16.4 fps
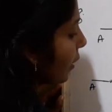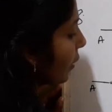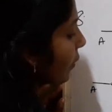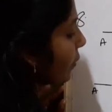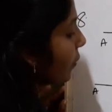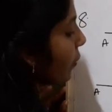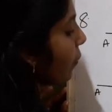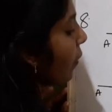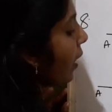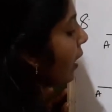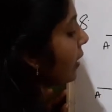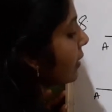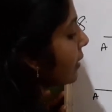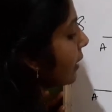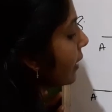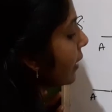So
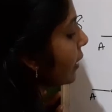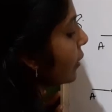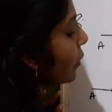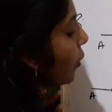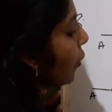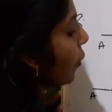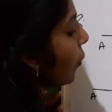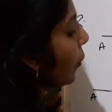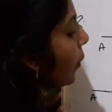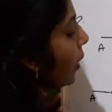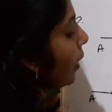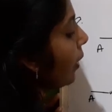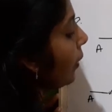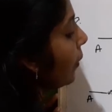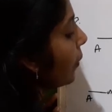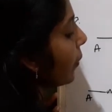once it is
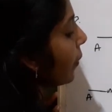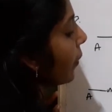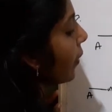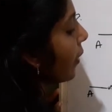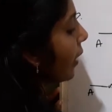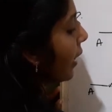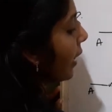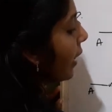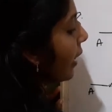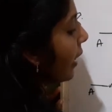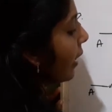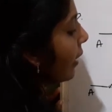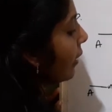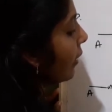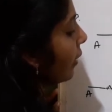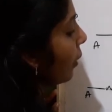over,
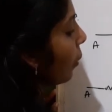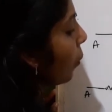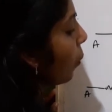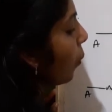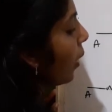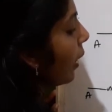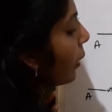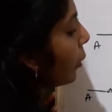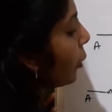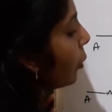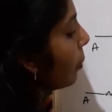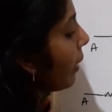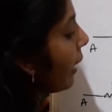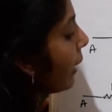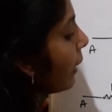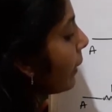again 1 ohm
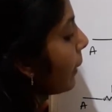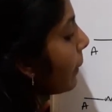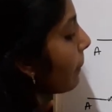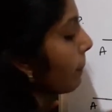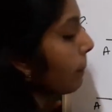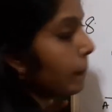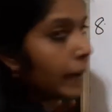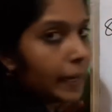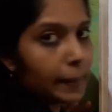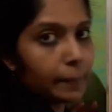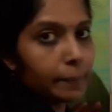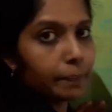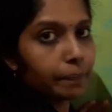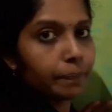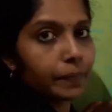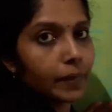and B.
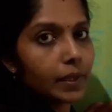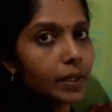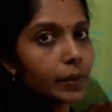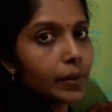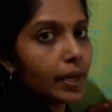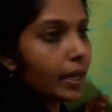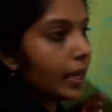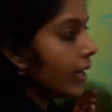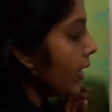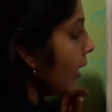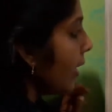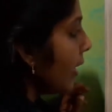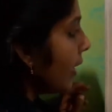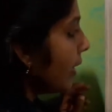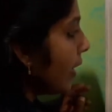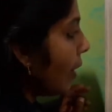Okay.
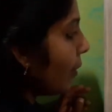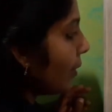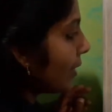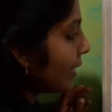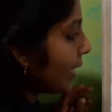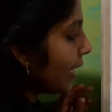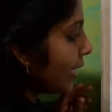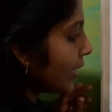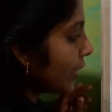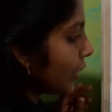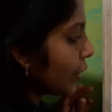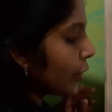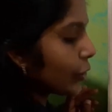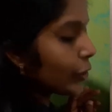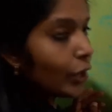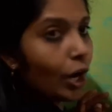Now it's easy
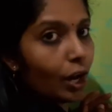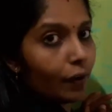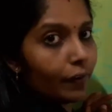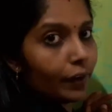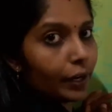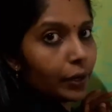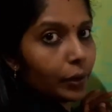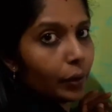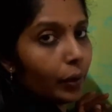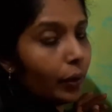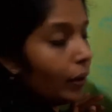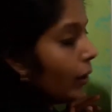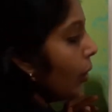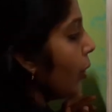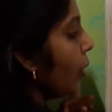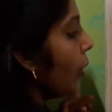to solve it,
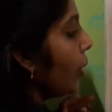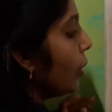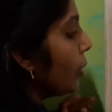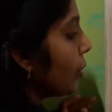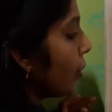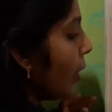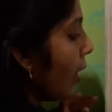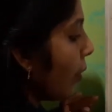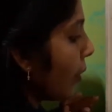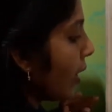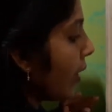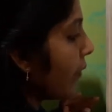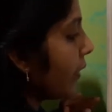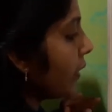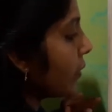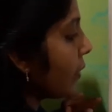no? So how can
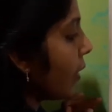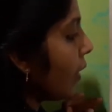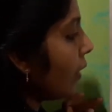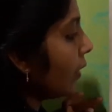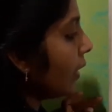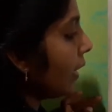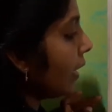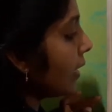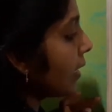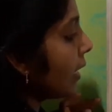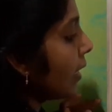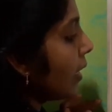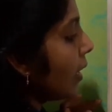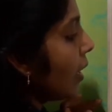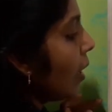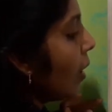we solve this?
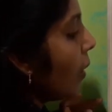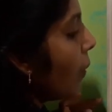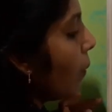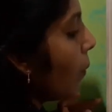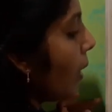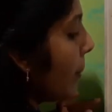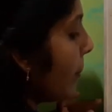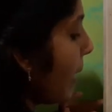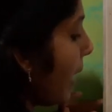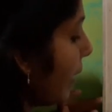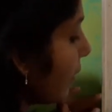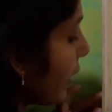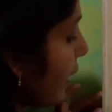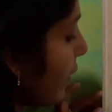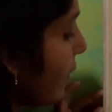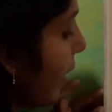1 by
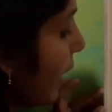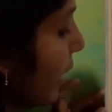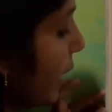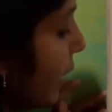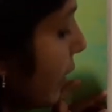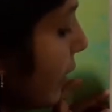3 effective